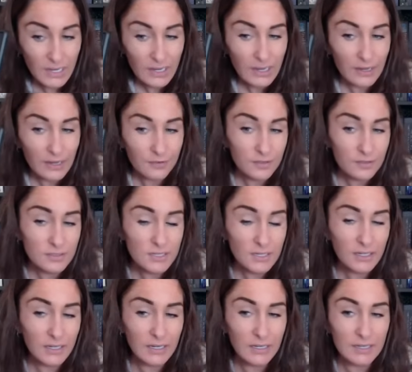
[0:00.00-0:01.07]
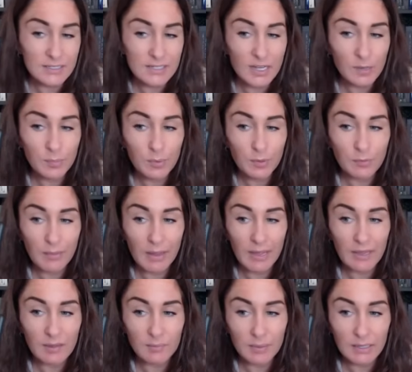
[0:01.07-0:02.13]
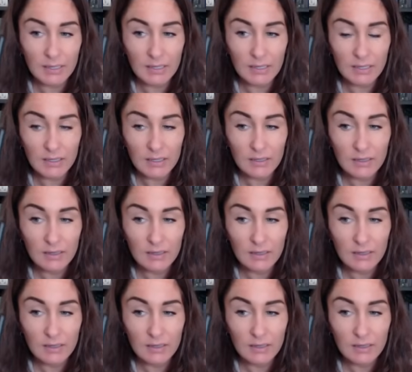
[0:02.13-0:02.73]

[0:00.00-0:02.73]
It feels like an example may be